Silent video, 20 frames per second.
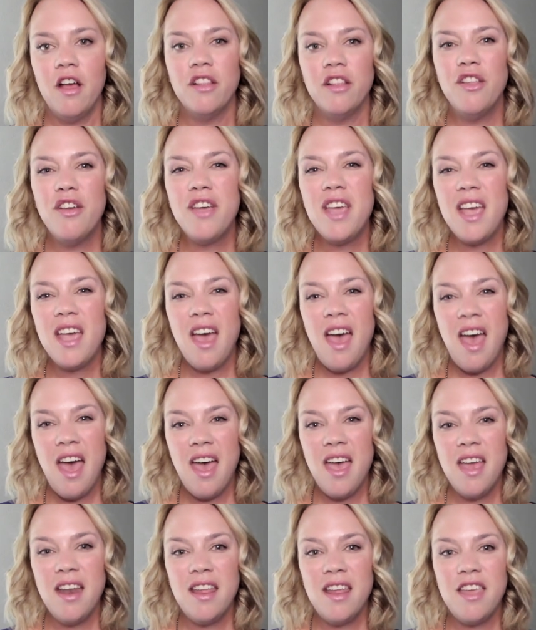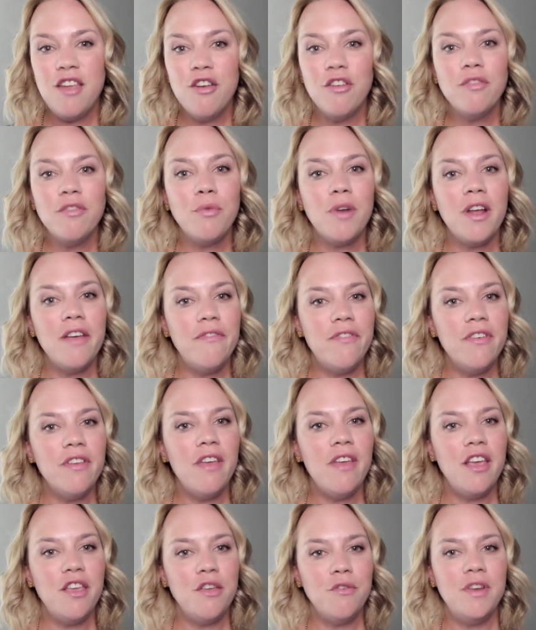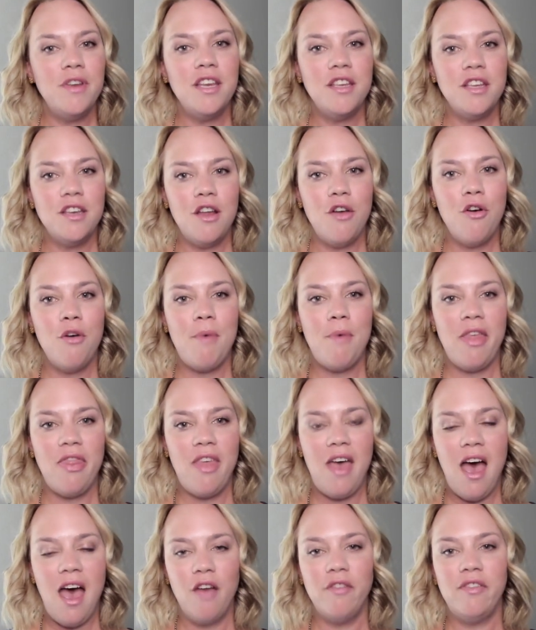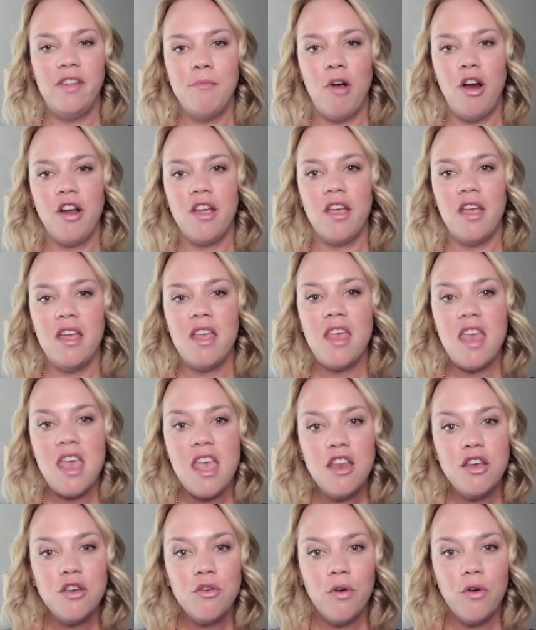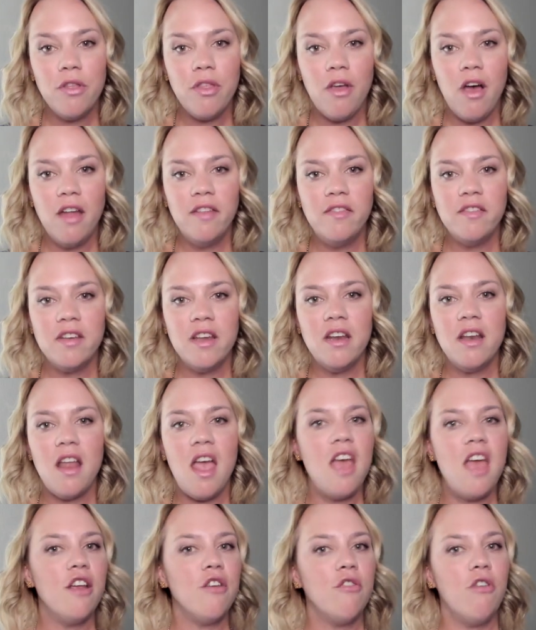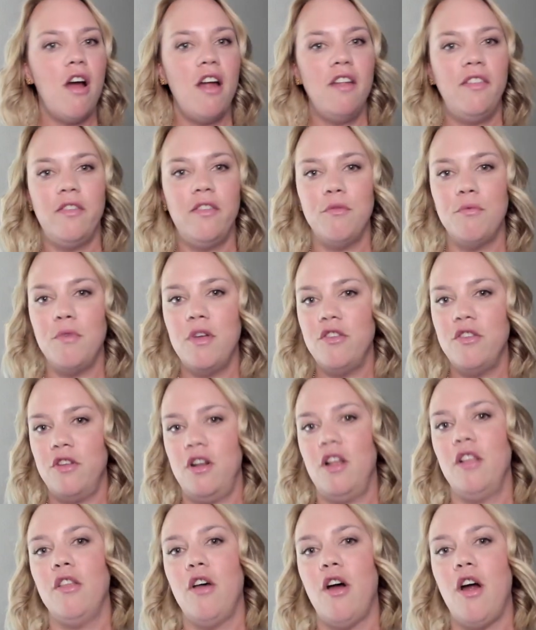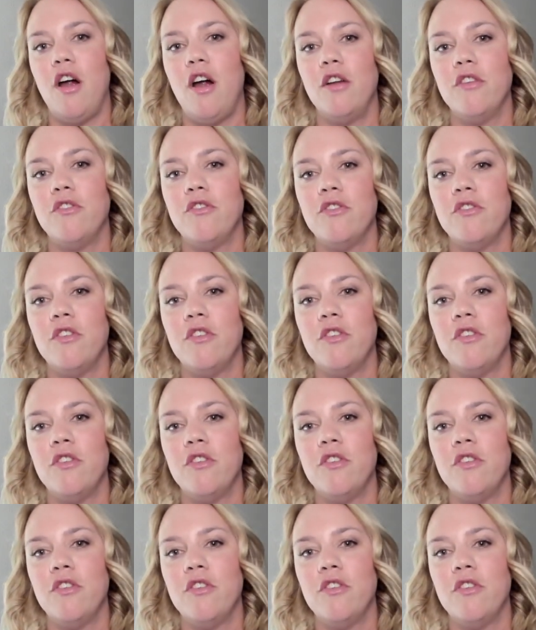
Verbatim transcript: Looking ahead, here's what I feel like you need to know about the housing market in North Austin and across the region at large.